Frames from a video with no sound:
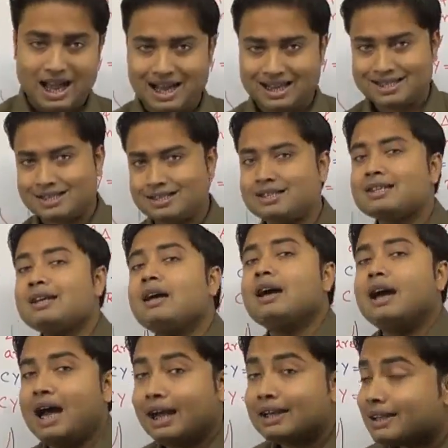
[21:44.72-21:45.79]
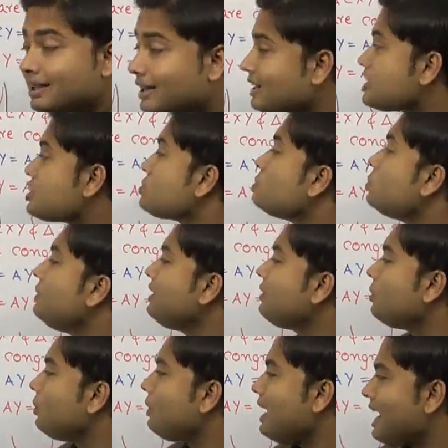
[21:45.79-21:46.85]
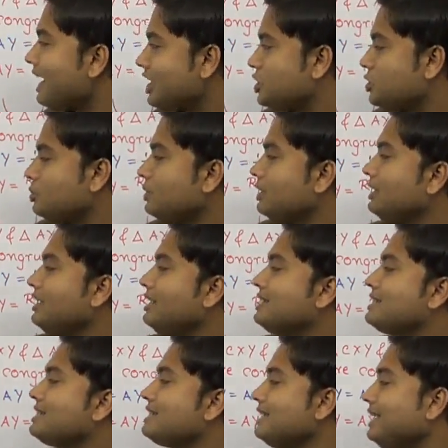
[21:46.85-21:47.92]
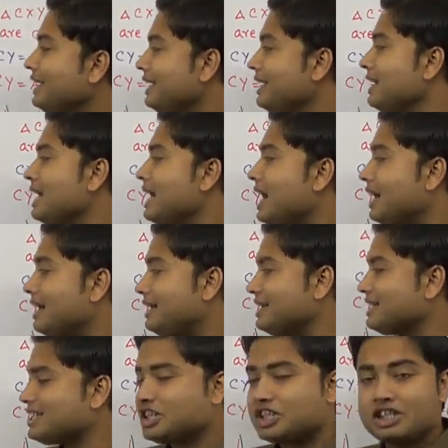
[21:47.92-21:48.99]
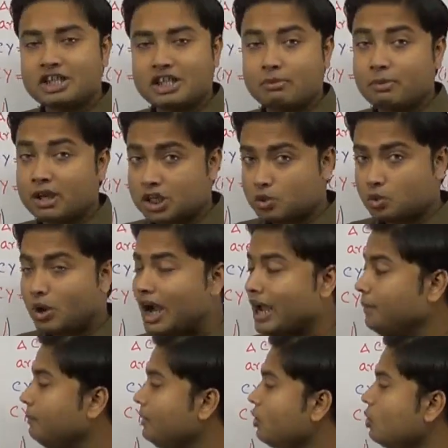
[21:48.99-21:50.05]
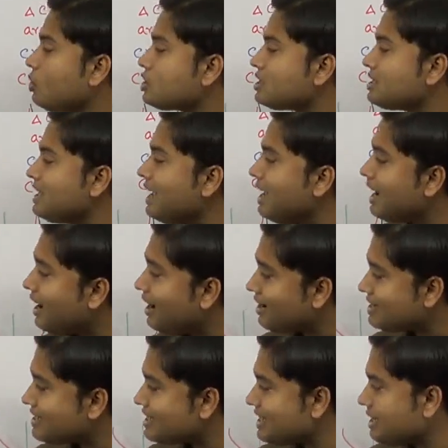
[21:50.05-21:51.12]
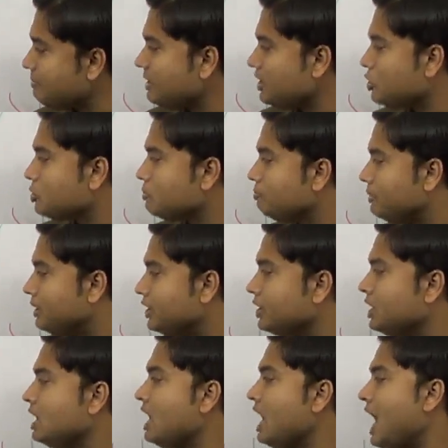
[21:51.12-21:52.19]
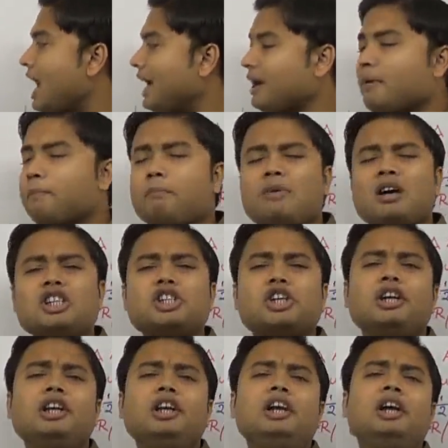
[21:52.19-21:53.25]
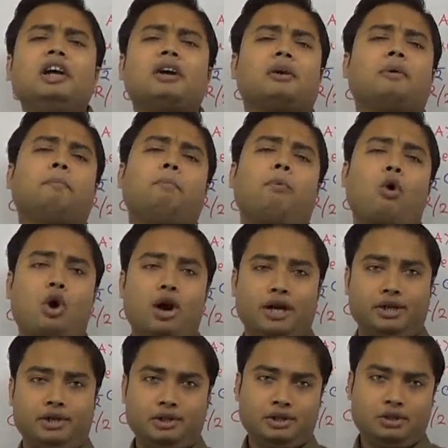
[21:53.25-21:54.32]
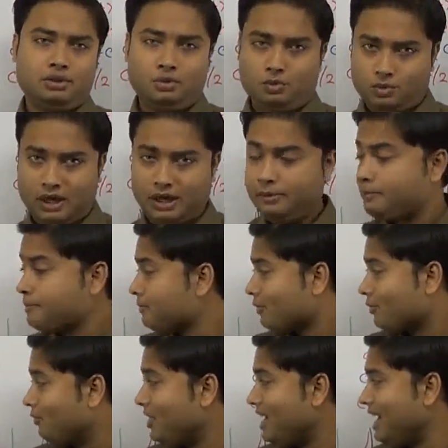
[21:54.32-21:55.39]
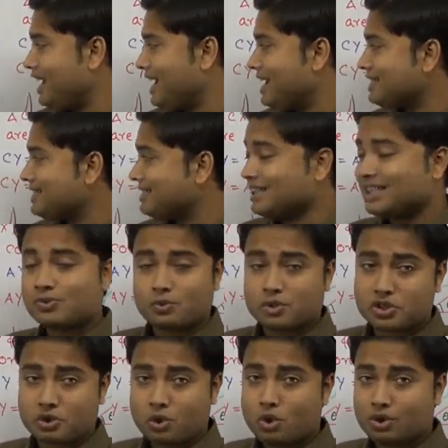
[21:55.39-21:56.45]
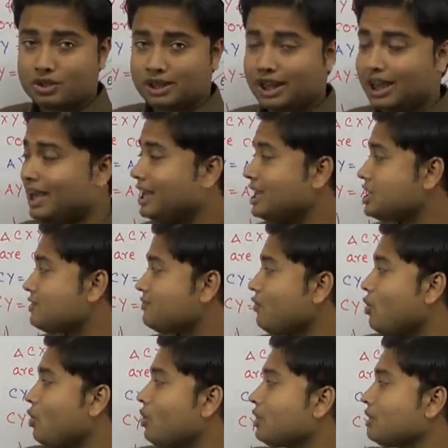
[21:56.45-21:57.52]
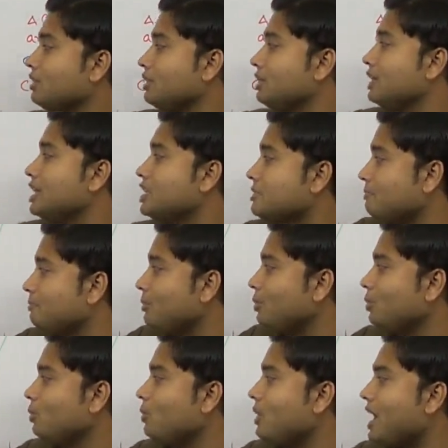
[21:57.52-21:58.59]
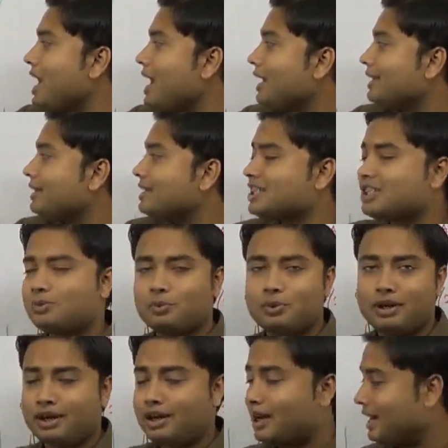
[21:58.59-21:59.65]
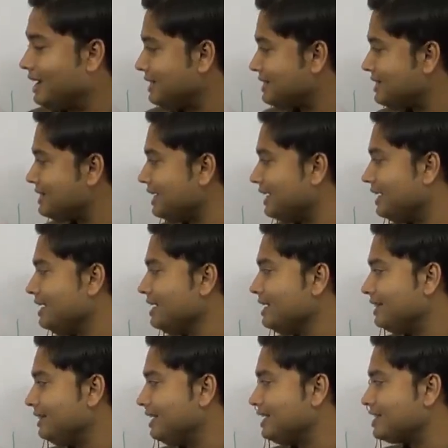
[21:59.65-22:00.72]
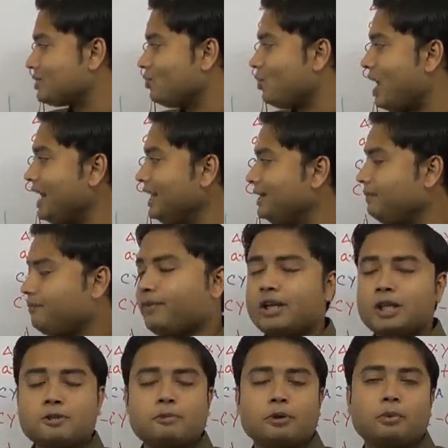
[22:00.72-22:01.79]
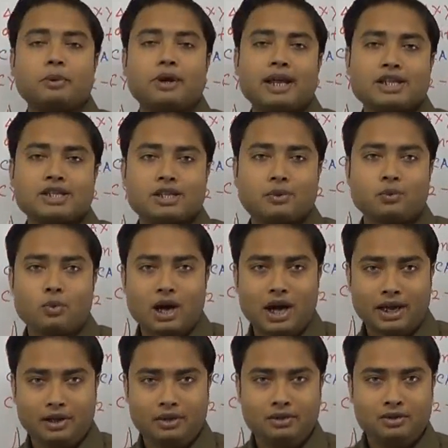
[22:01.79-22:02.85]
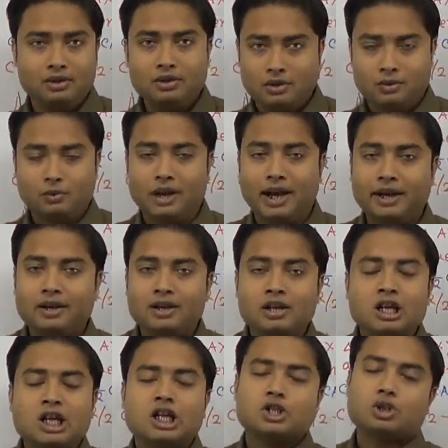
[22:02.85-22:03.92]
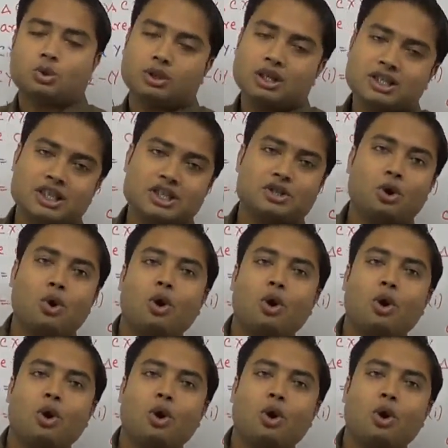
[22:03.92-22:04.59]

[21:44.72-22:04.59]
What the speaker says: axis, and thus we could actually see a distinct image. Why? Because they are seeming to meet at a much nearer point, right? Whereas this was not the case for this blue and this red line. See, there is a wide difference between X and Y, right? So this is